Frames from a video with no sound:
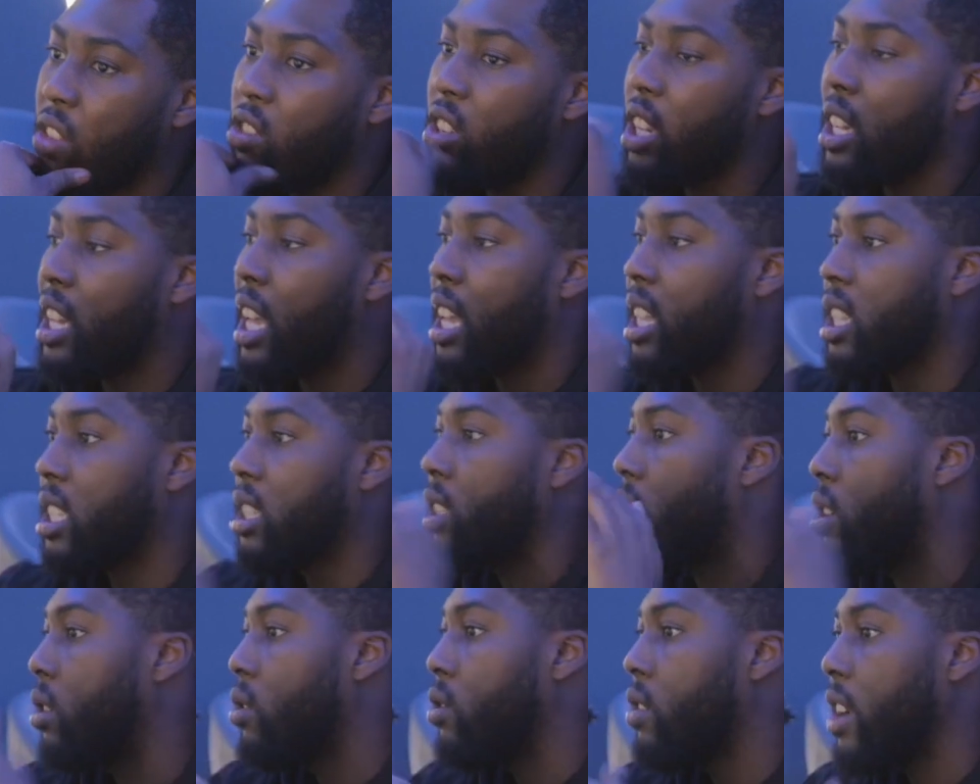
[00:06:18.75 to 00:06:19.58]
really like
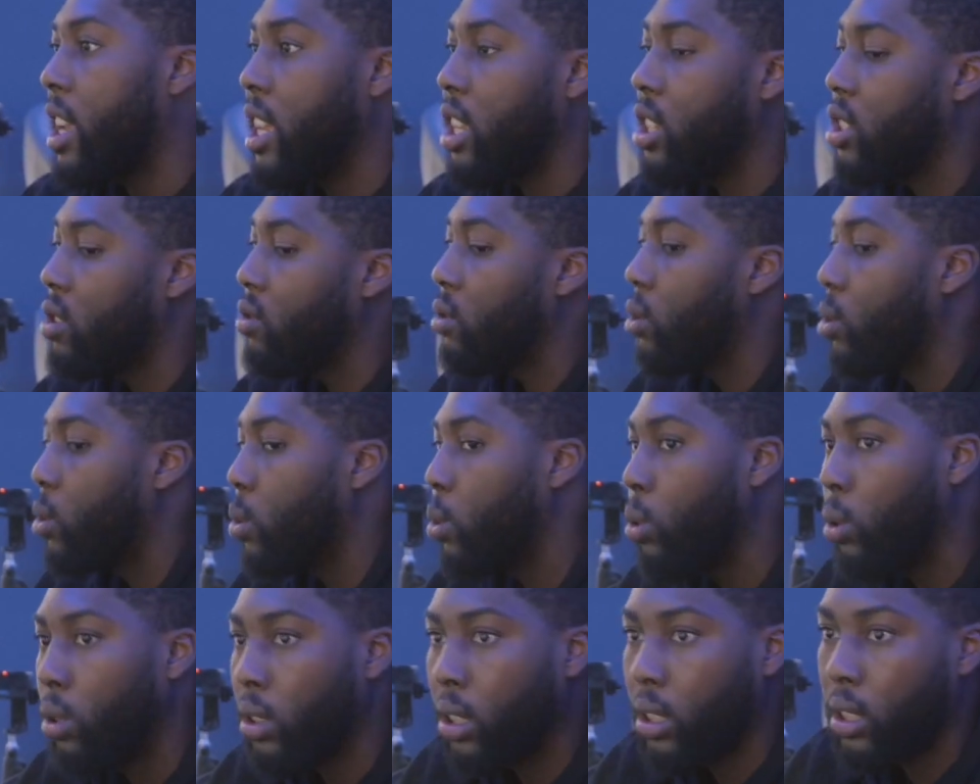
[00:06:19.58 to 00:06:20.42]
to arrange and
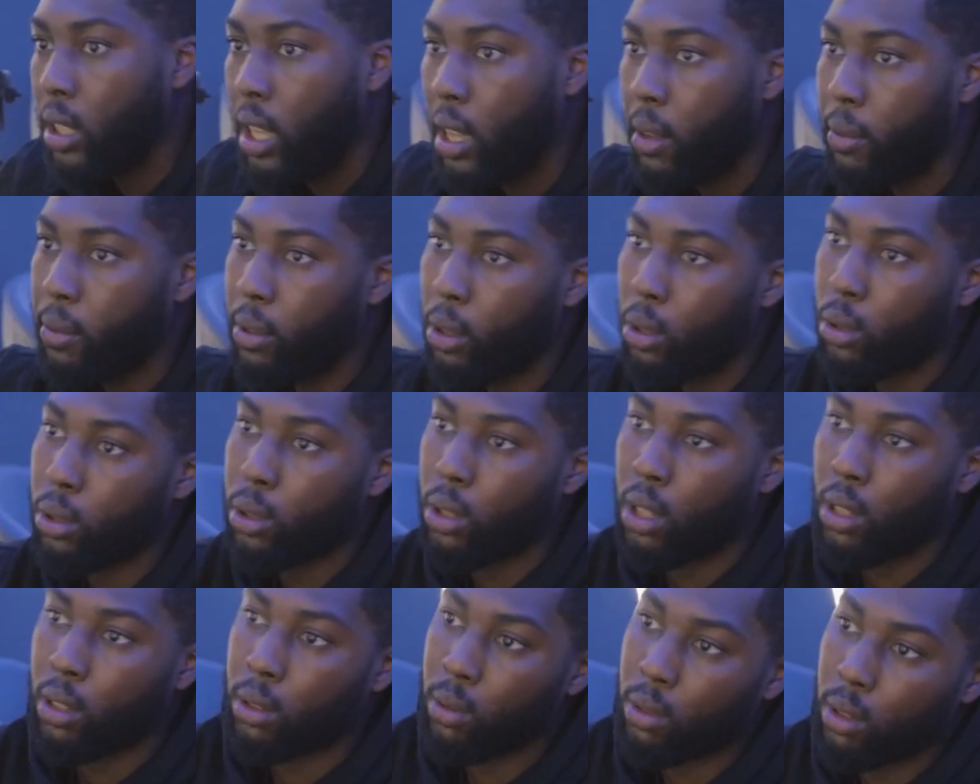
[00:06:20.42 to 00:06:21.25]
record on FL,
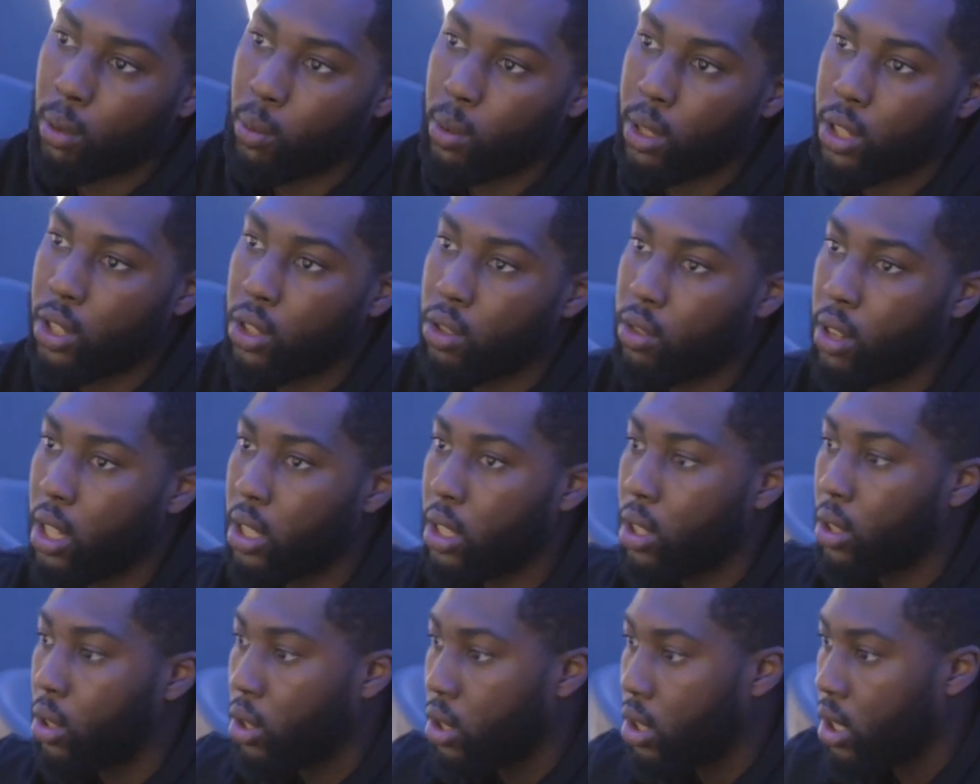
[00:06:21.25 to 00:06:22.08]
so I went straight
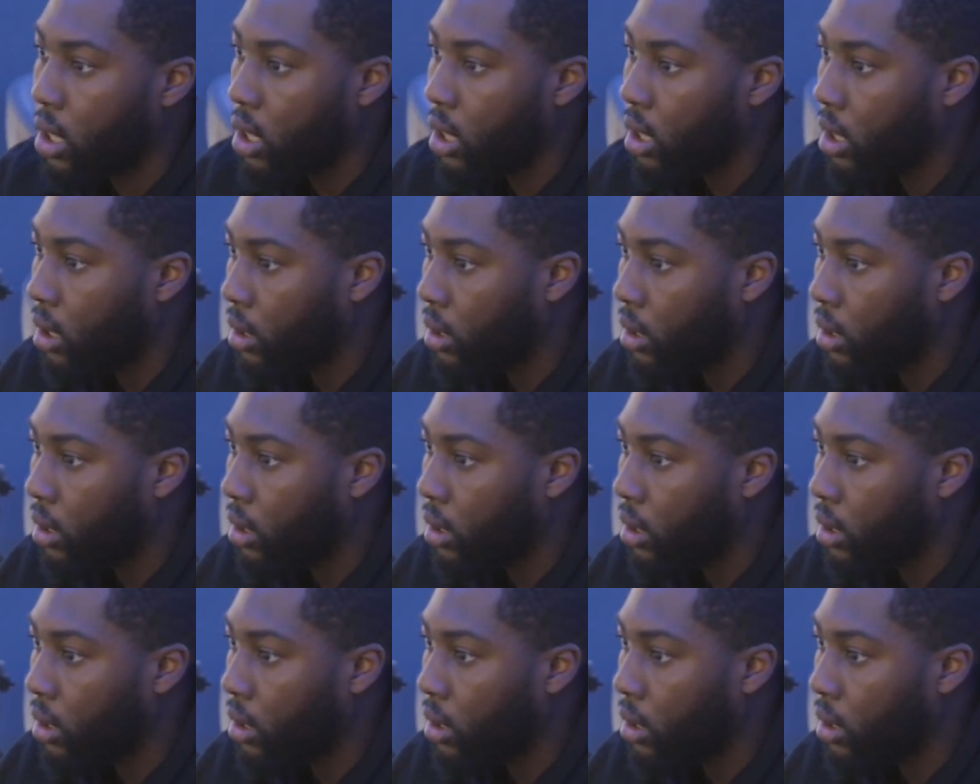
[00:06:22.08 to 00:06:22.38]
to Logic.